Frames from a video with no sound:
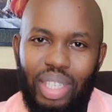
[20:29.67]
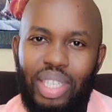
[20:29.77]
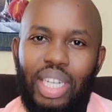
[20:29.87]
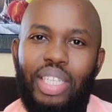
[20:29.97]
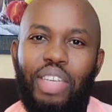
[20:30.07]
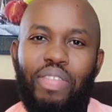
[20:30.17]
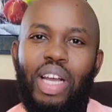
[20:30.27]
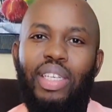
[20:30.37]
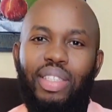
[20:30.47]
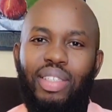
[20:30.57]
Stay safe,
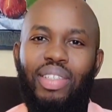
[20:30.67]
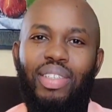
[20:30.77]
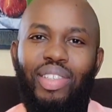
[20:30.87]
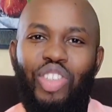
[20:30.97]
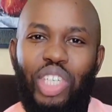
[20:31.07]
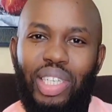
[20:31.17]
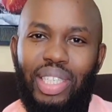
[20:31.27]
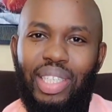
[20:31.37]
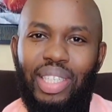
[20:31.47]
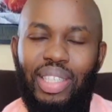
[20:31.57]
guys.
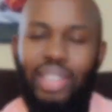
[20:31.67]
Cheers.